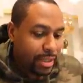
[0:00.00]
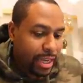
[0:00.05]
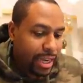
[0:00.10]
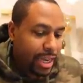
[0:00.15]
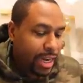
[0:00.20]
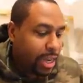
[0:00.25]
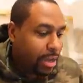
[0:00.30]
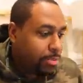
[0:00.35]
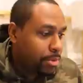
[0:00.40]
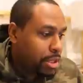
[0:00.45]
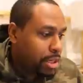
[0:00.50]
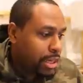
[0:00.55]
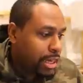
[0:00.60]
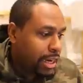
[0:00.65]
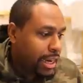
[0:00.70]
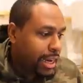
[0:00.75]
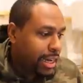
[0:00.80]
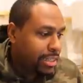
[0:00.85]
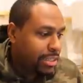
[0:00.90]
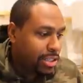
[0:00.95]
And I'm
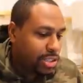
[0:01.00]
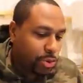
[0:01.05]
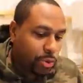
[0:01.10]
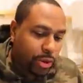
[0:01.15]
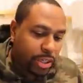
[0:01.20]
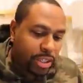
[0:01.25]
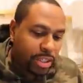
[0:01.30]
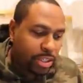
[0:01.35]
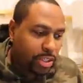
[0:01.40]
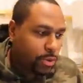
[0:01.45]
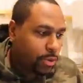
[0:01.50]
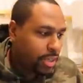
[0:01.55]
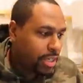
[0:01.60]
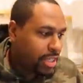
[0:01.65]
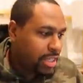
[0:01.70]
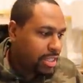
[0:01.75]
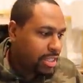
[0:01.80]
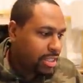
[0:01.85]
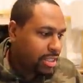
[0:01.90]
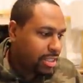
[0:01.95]
looking at
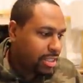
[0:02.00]
2020